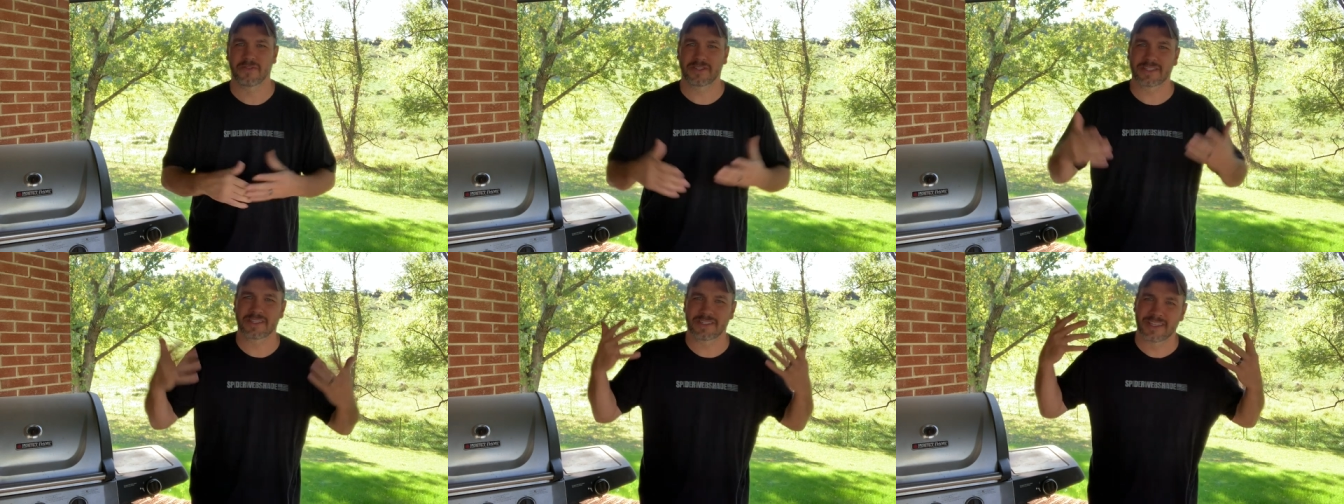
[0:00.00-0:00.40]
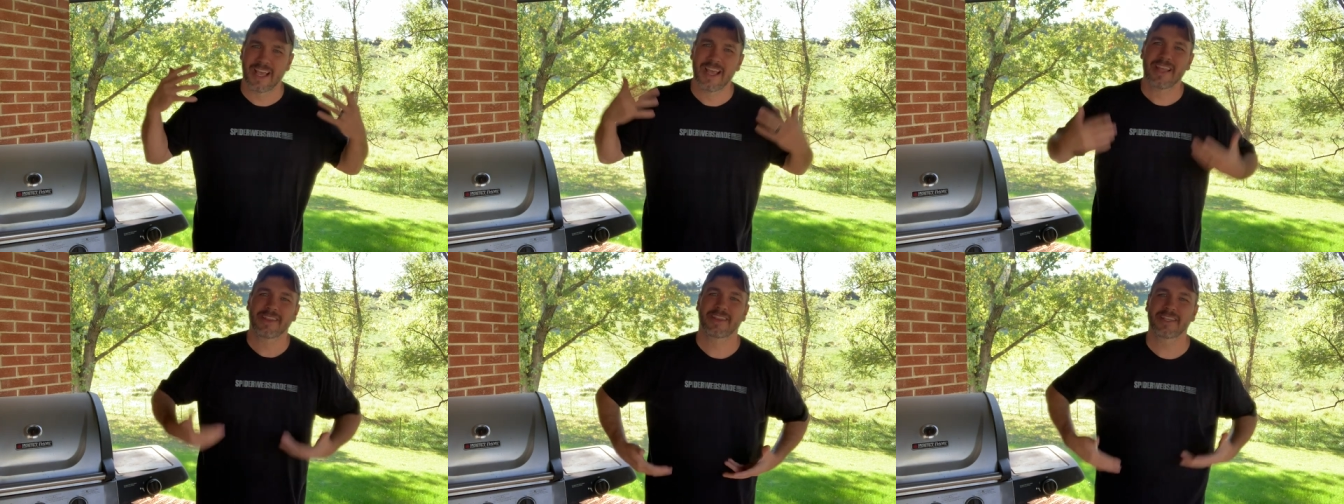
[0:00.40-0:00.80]
This is
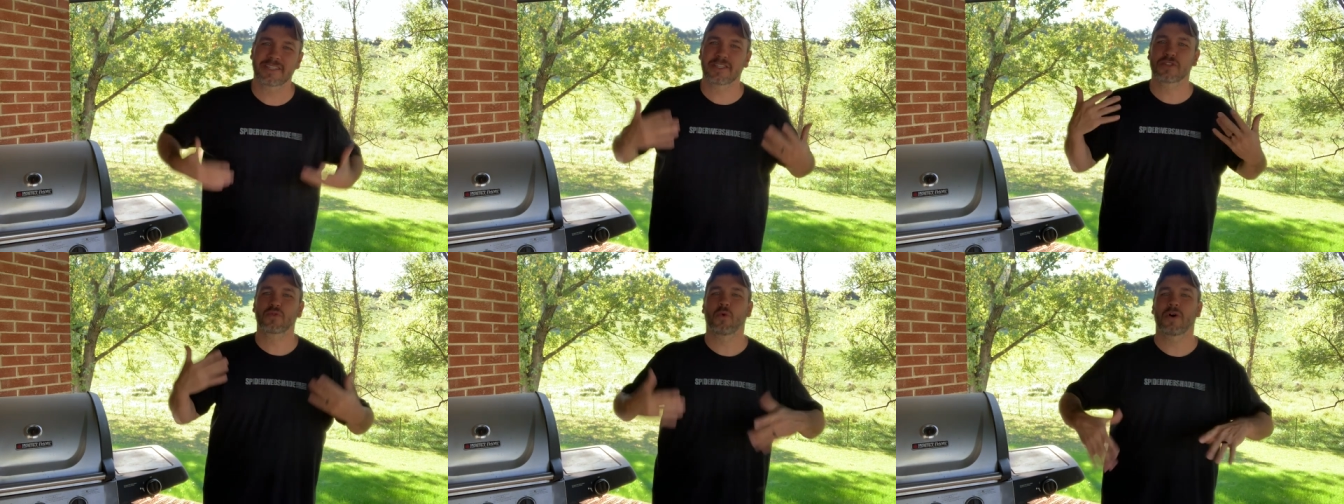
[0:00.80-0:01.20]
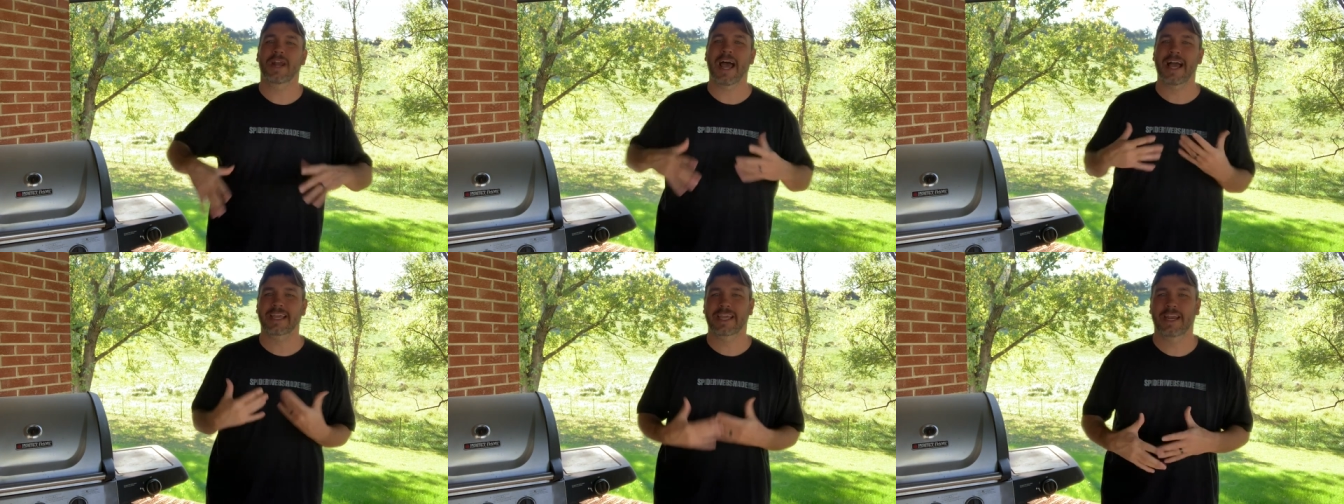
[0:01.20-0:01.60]
this is what
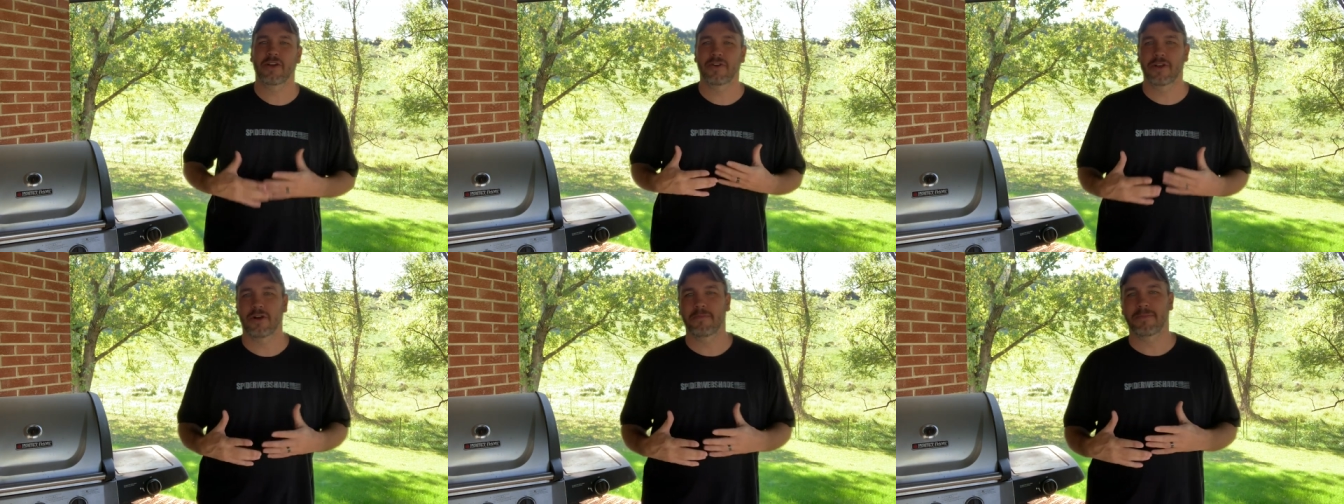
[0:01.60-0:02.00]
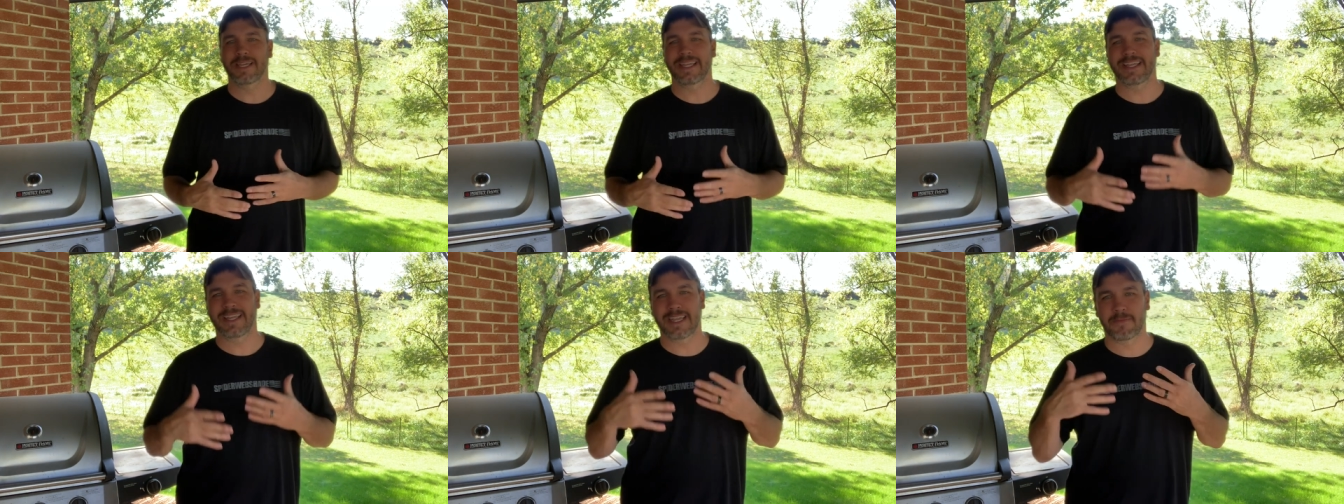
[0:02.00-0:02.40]
I carry on
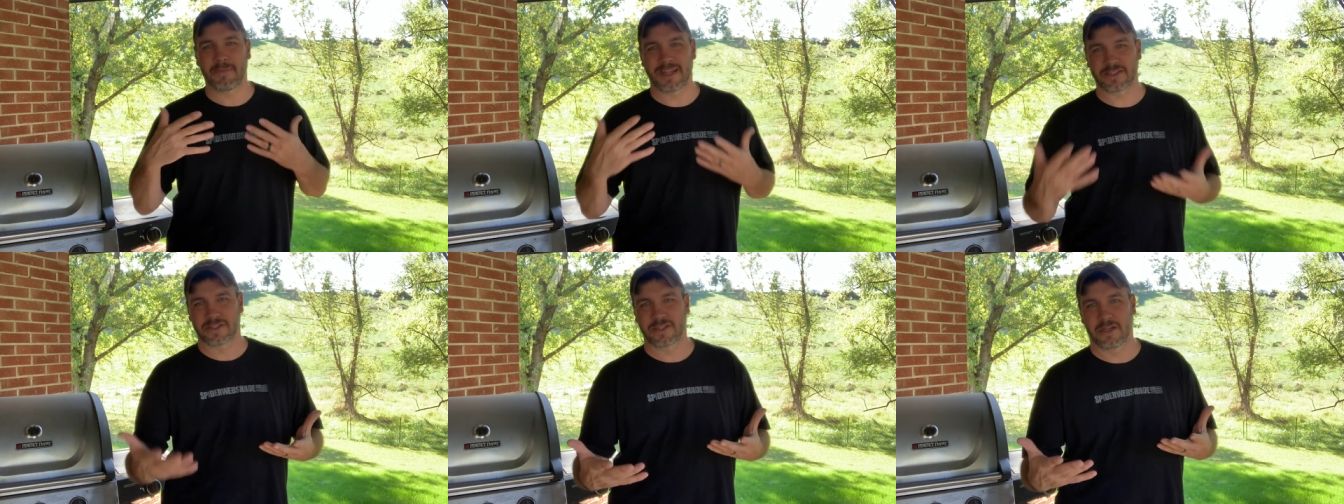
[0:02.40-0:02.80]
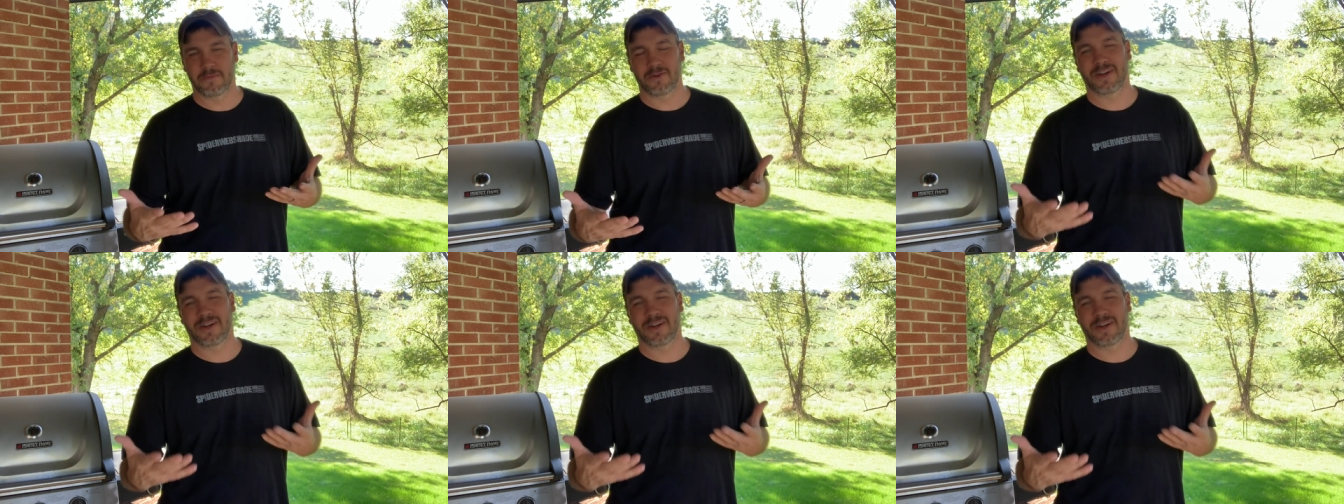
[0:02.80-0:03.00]
me in my summer.